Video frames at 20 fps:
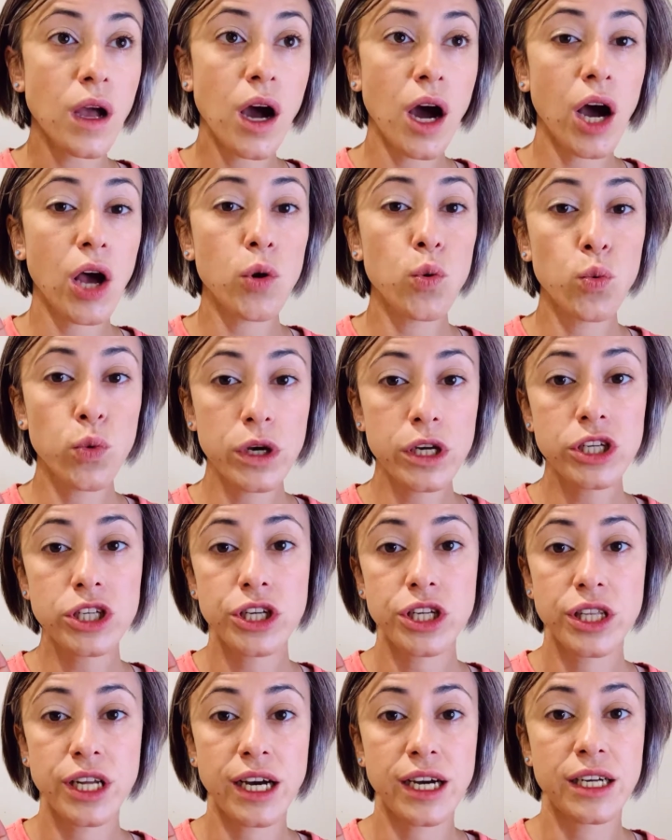I
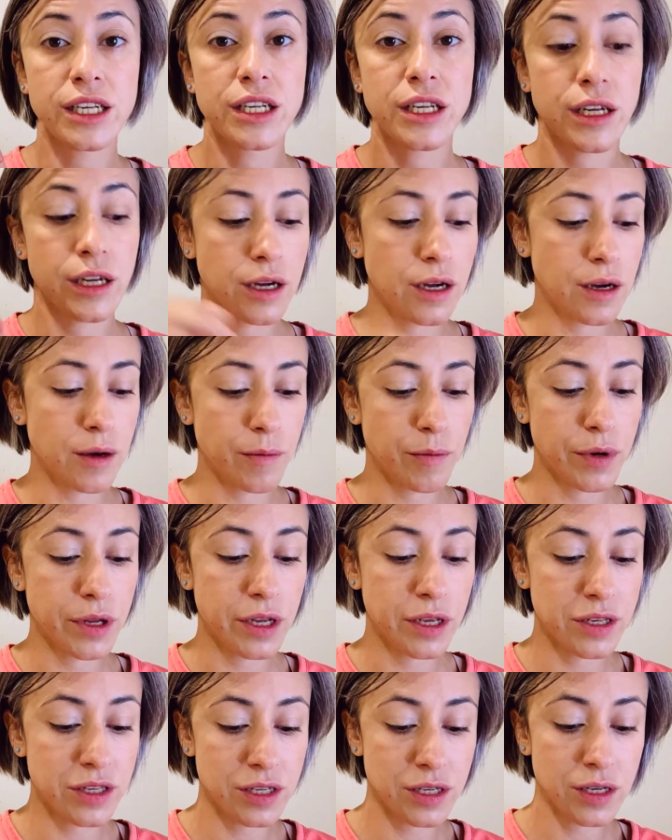wish that
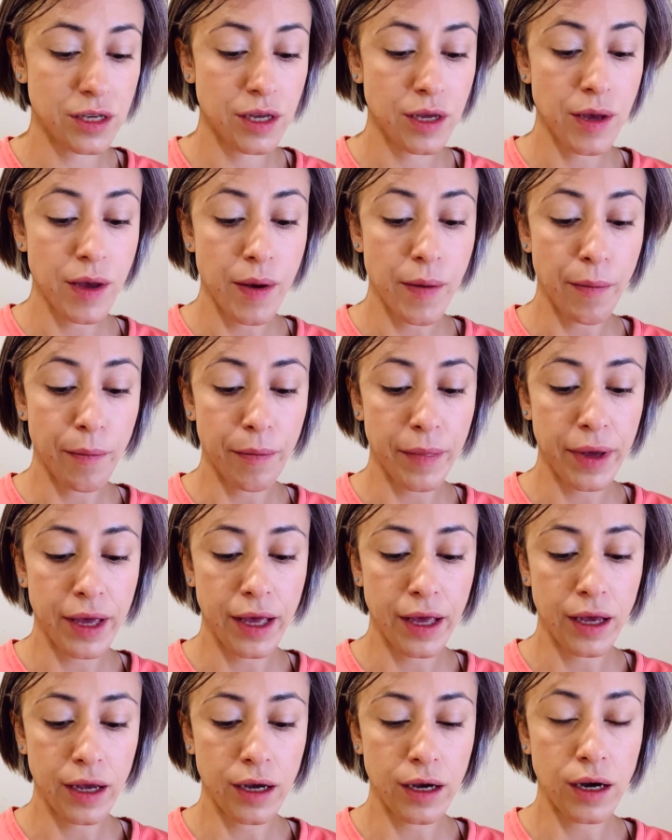companies
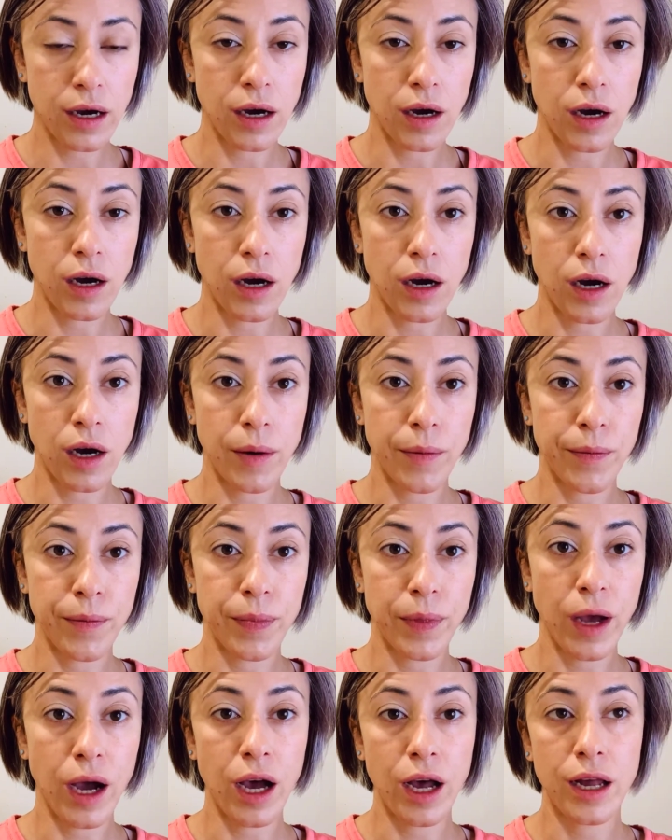make
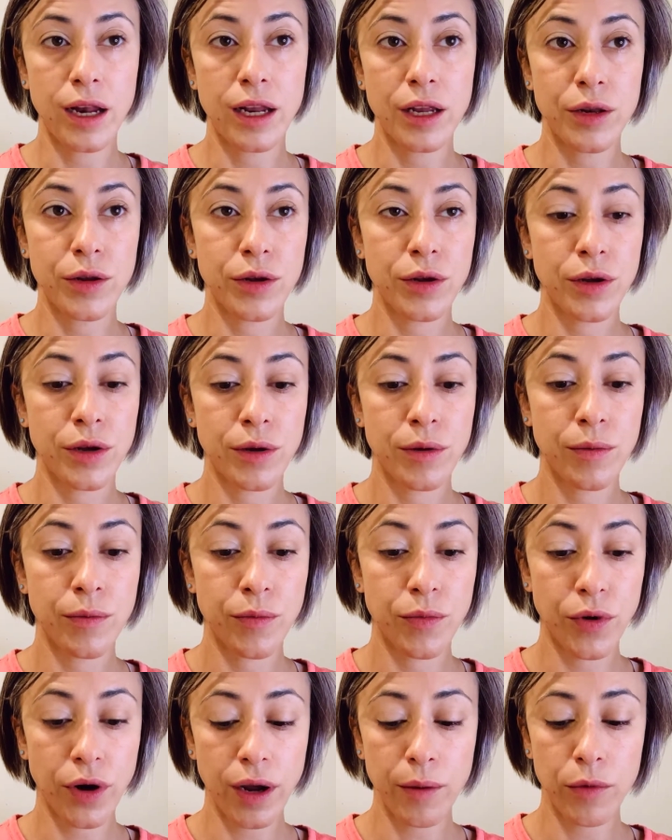eyelid
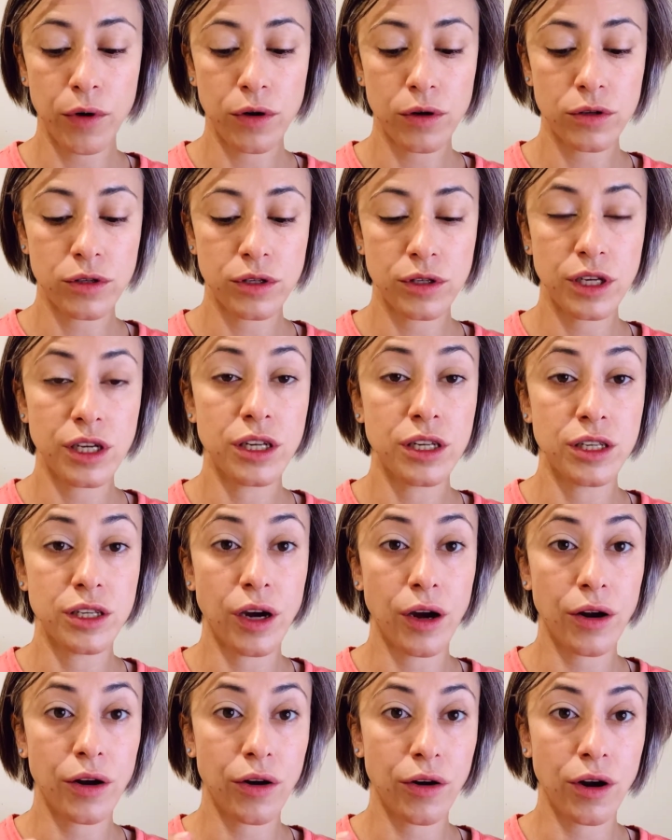primers in
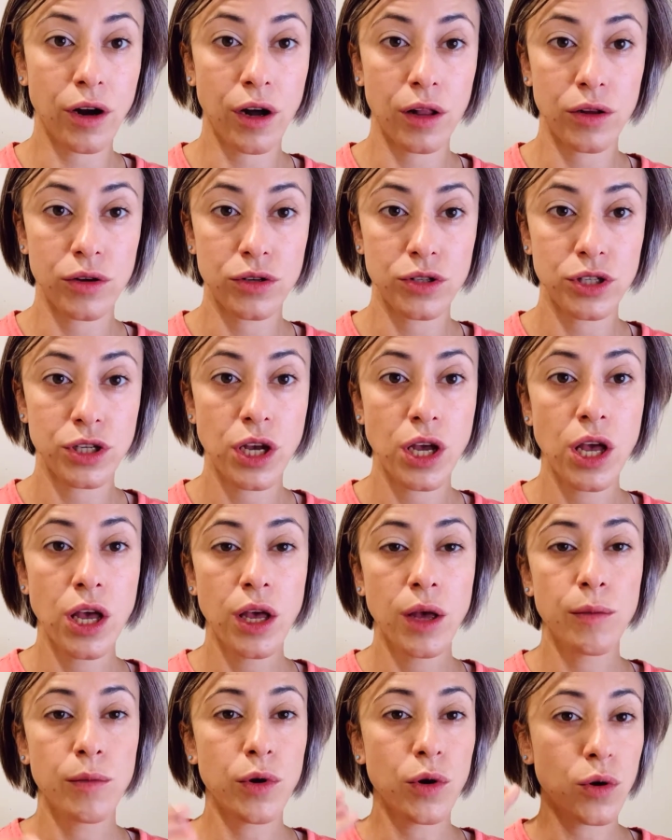darker colors,
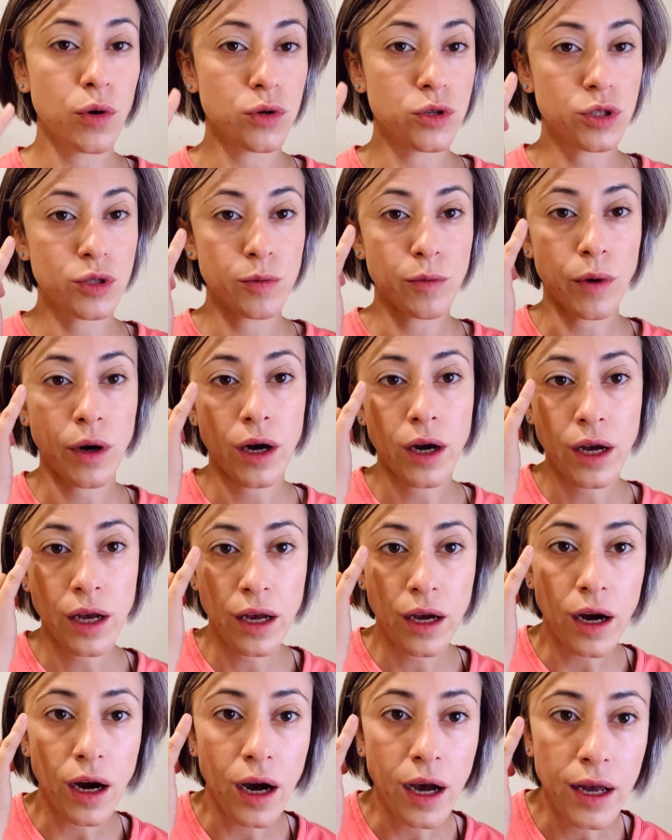because my
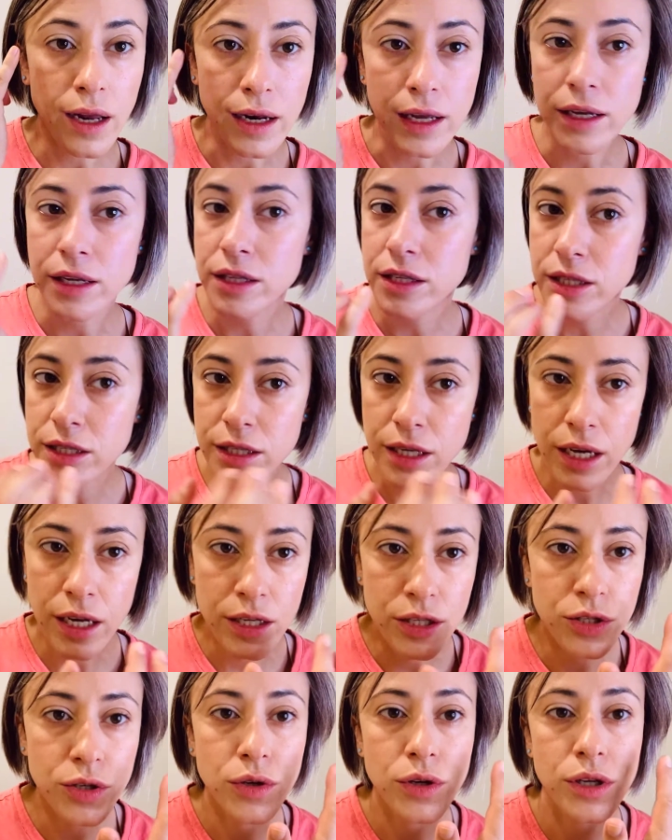eyelids,
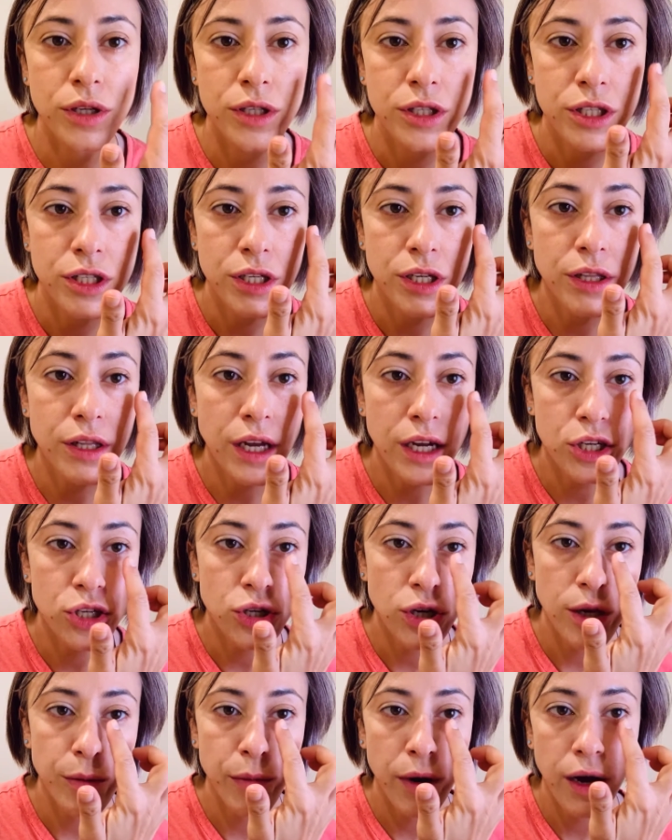as you can see,
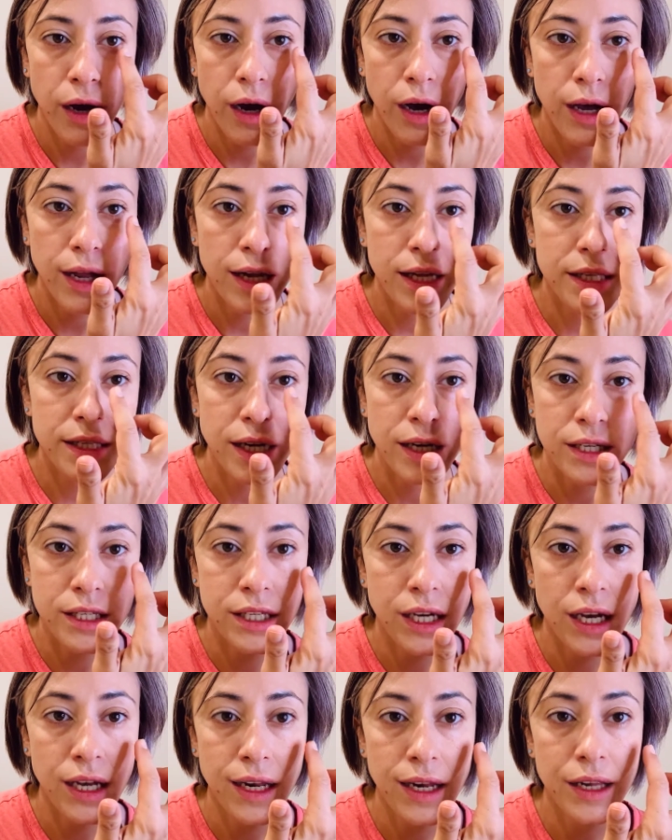naturally my eyelids are
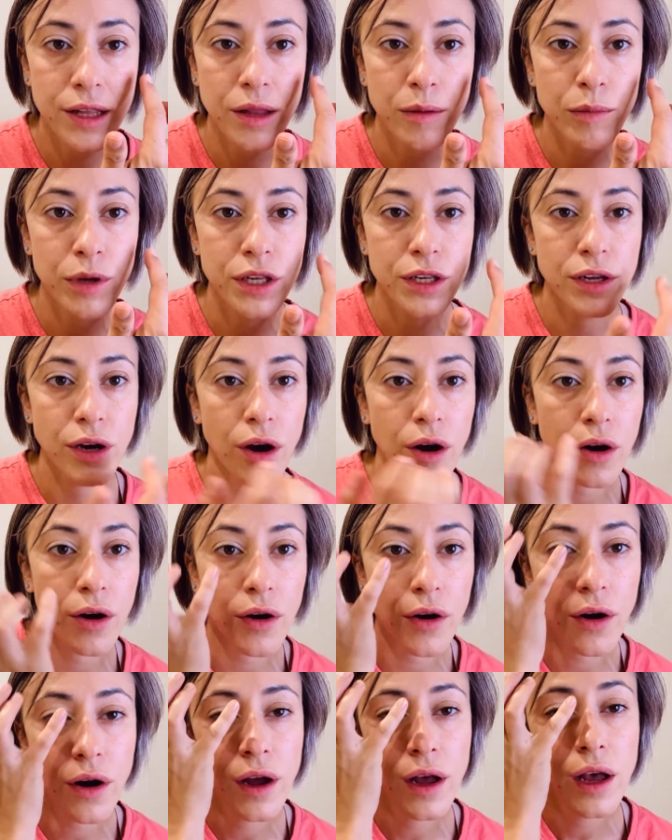tiny little bit
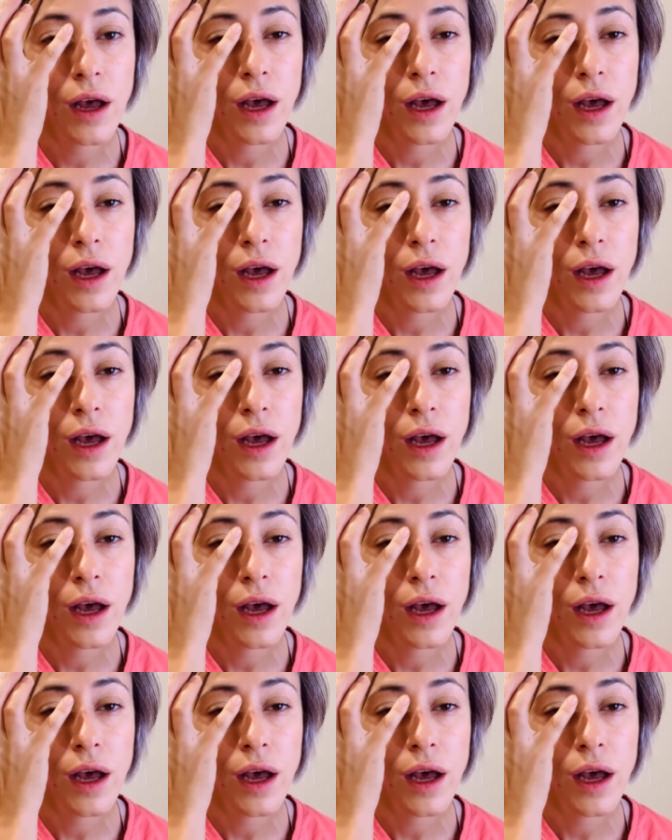darker,